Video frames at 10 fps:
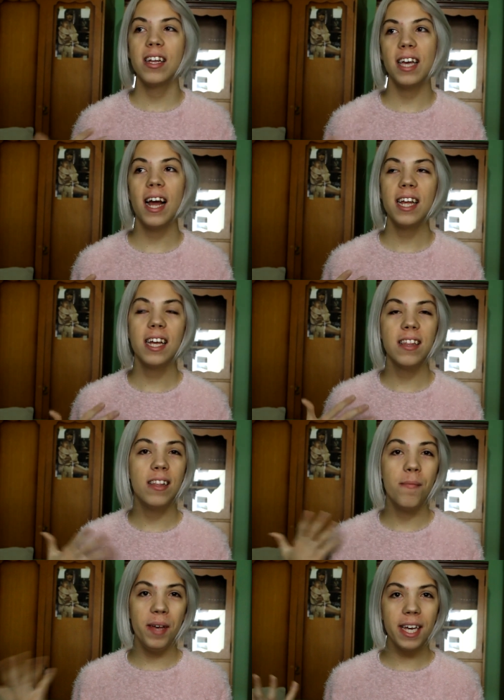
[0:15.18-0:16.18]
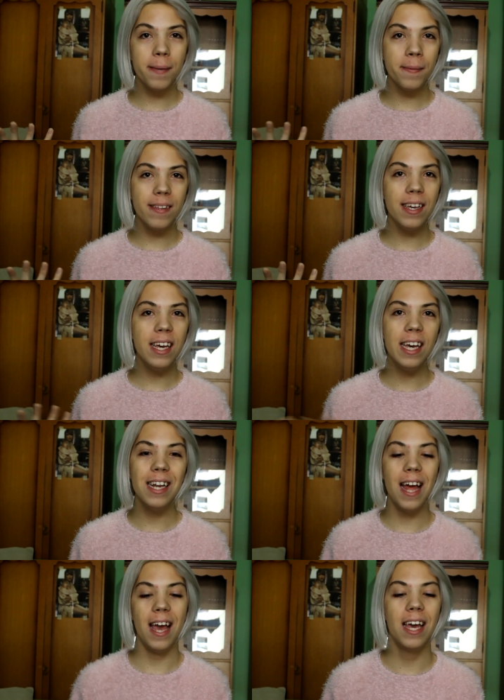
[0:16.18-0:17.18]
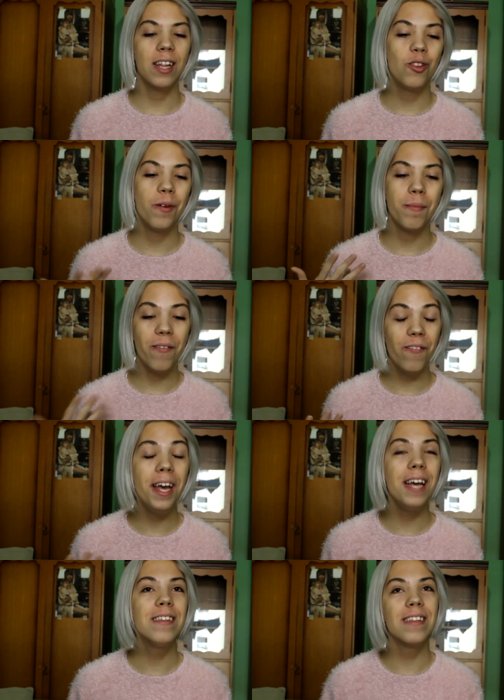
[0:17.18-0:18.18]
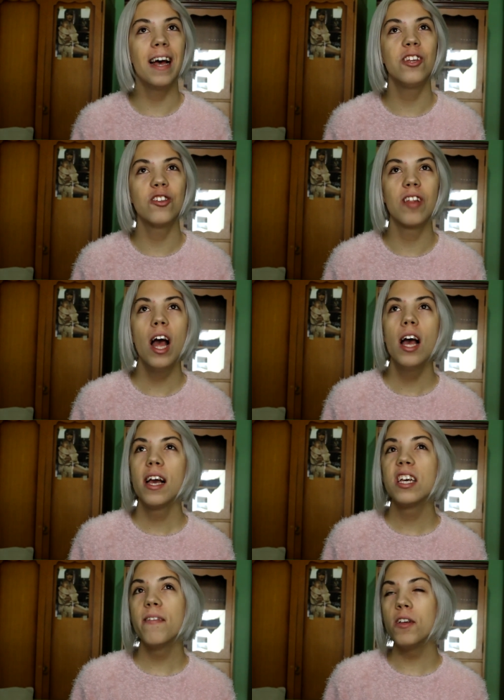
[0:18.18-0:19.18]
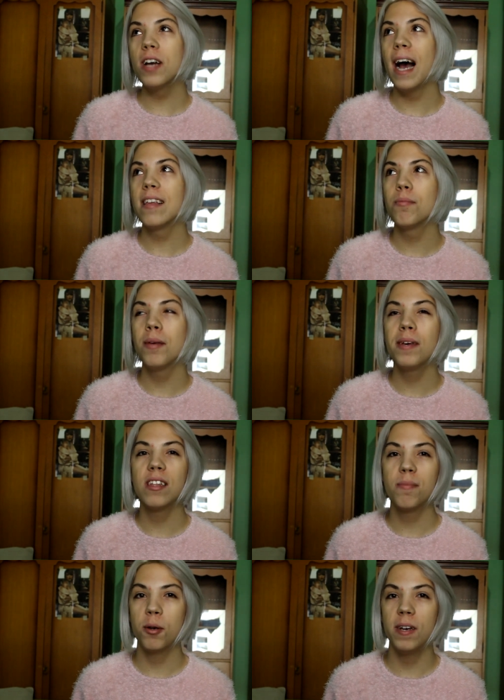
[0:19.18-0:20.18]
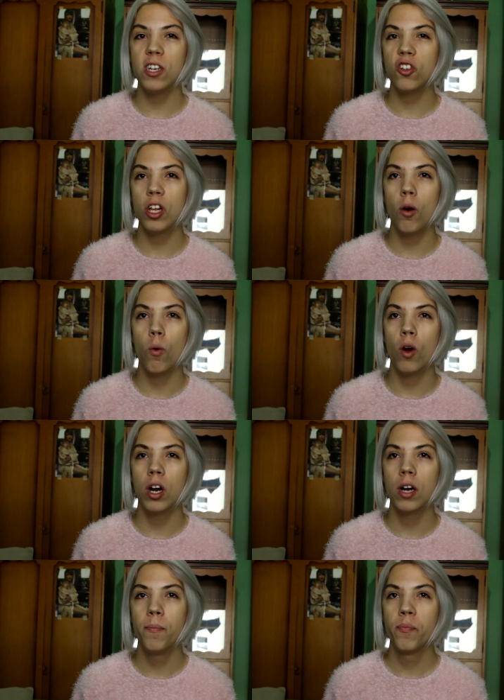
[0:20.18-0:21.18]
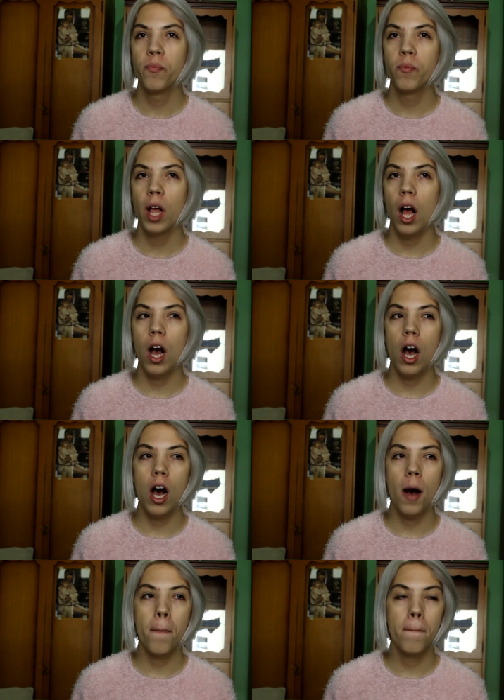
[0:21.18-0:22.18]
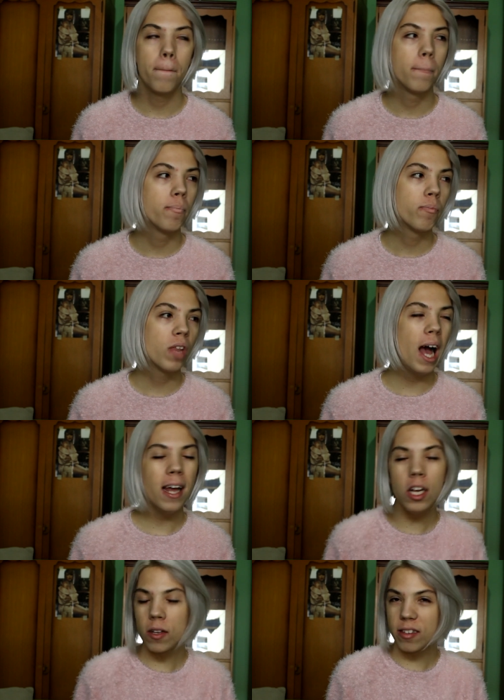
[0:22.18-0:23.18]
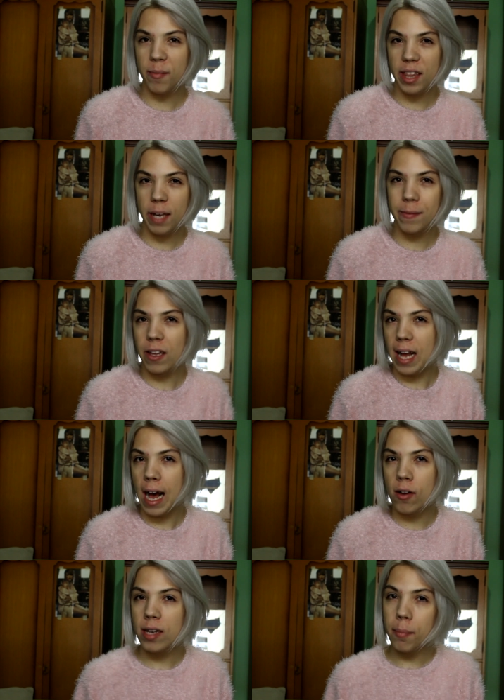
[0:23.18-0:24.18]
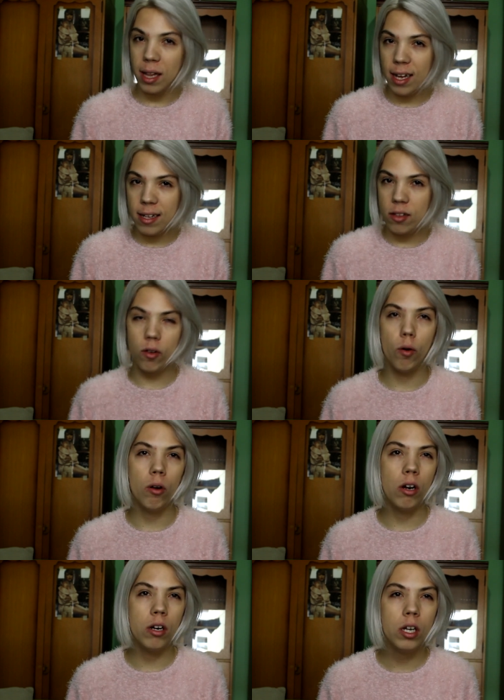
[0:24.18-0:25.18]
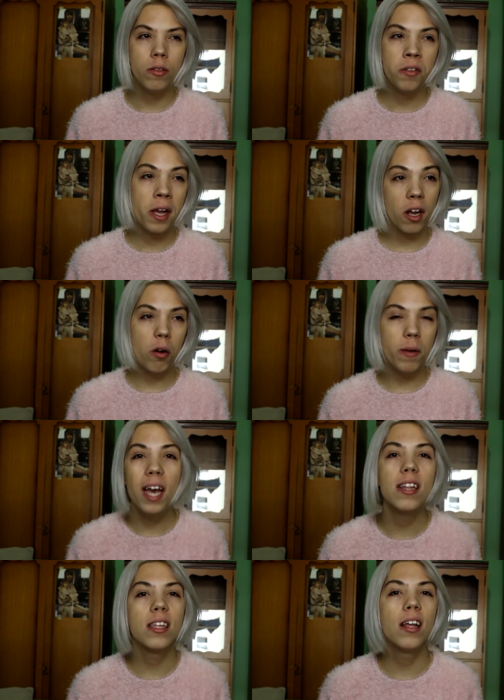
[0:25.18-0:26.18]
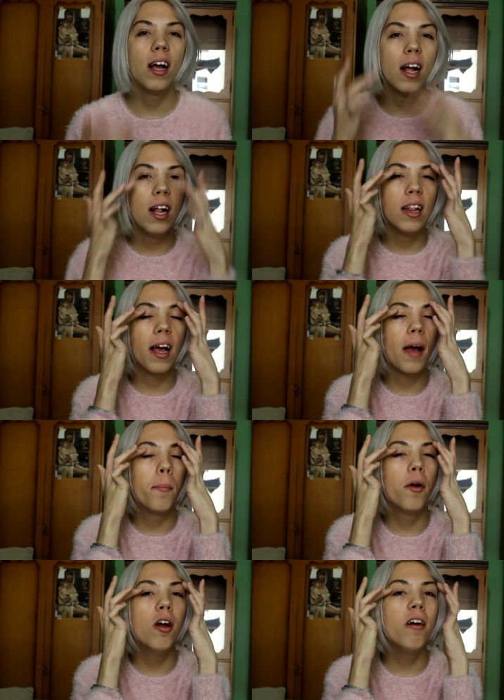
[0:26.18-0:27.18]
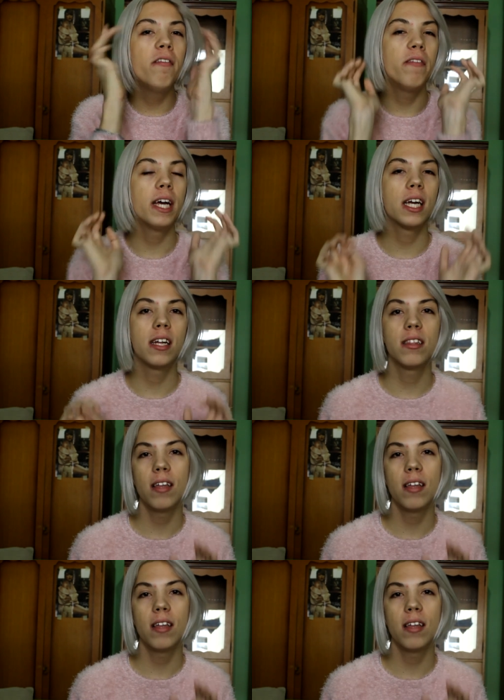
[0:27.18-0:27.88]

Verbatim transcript: getting into the makeup scene and doing my face and just giving you guys maybe inspiration or um, I don't know, some tips on how to blend or create like a perfect